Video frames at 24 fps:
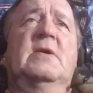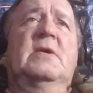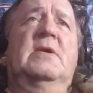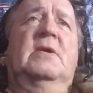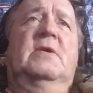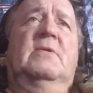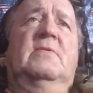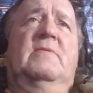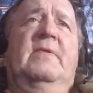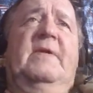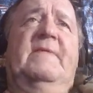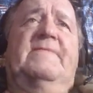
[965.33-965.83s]

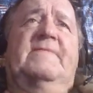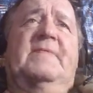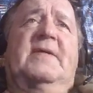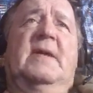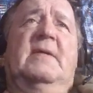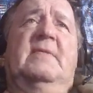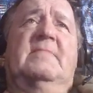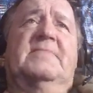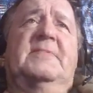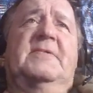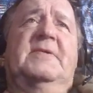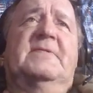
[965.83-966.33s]
We've
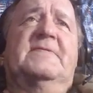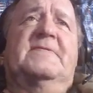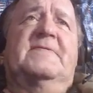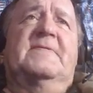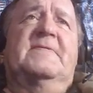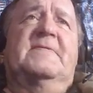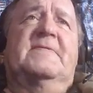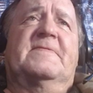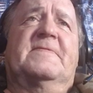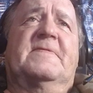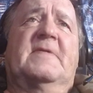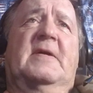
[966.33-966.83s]
come to a
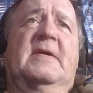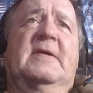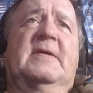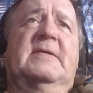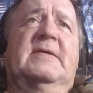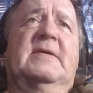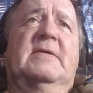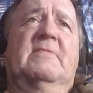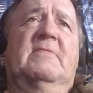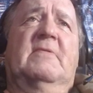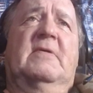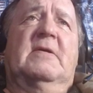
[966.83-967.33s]

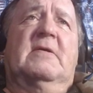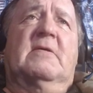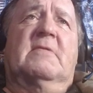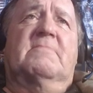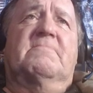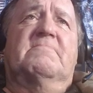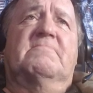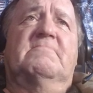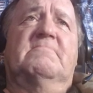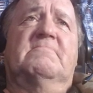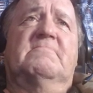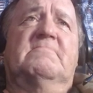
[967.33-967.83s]
society where
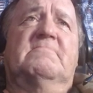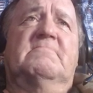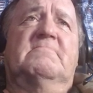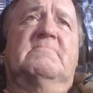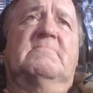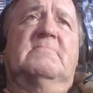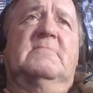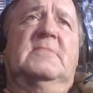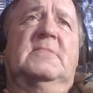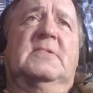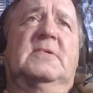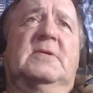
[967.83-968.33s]

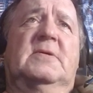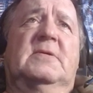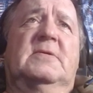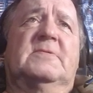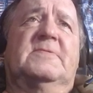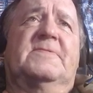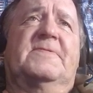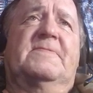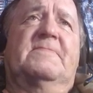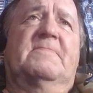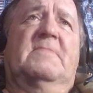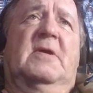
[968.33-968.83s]

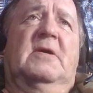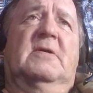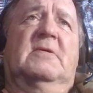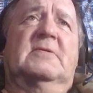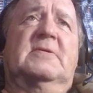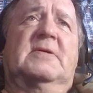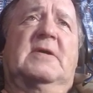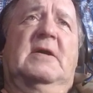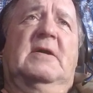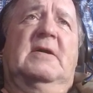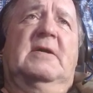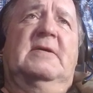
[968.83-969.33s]
small
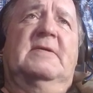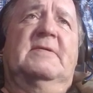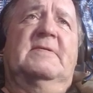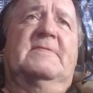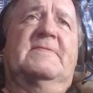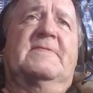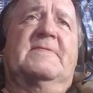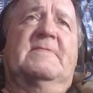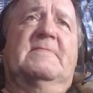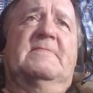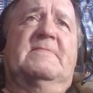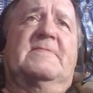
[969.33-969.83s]

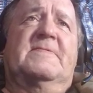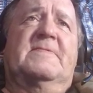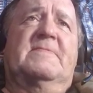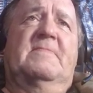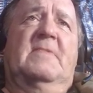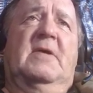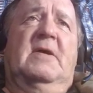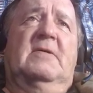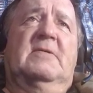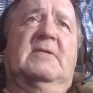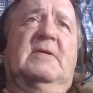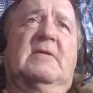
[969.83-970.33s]
guys in
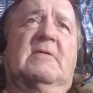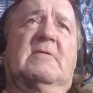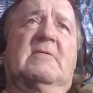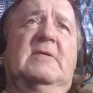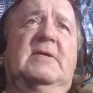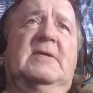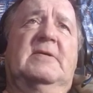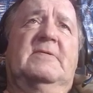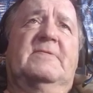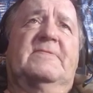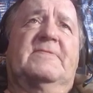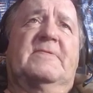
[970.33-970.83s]
small
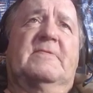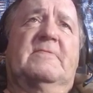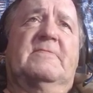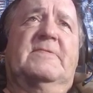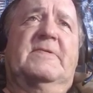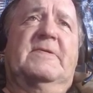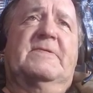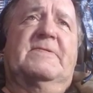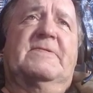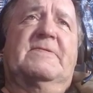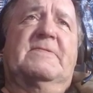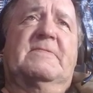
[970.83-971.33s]
areas are
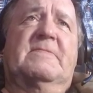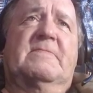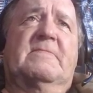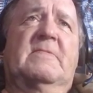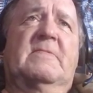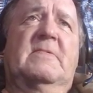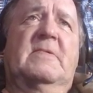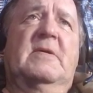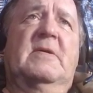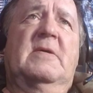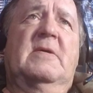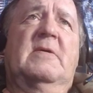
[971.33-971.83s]
just
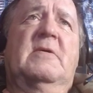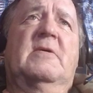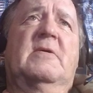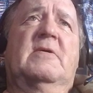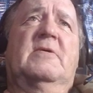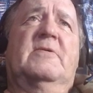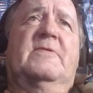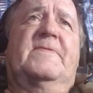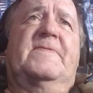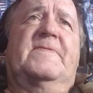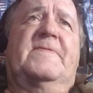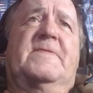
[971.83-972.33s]

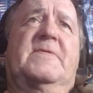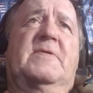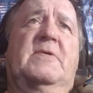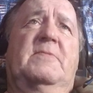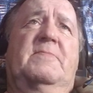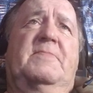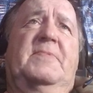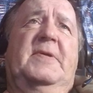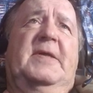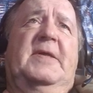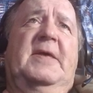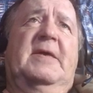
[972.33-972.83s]

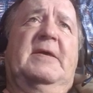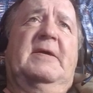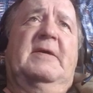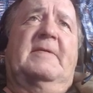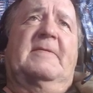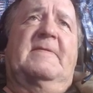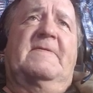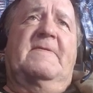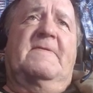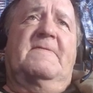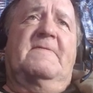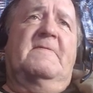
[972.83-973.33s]
stupid
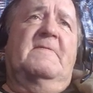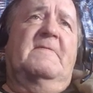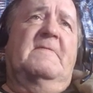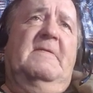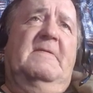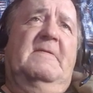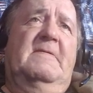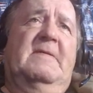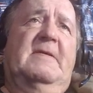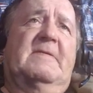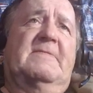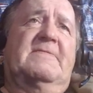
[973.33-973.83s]
hicks,
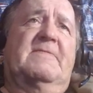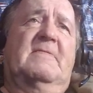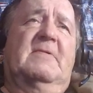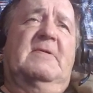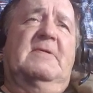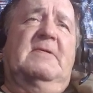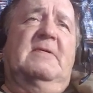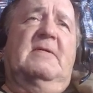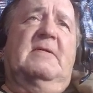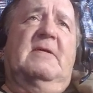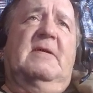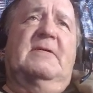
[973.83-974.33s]
and that's what
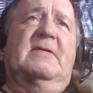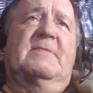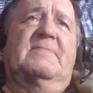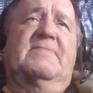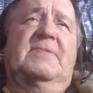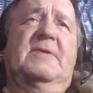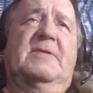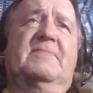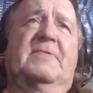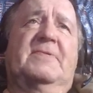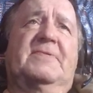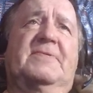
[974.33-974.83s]
a lot of
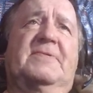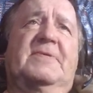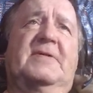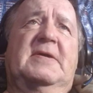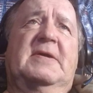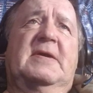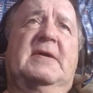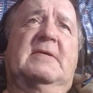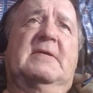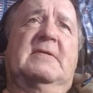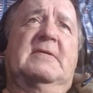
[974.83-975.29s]
people think.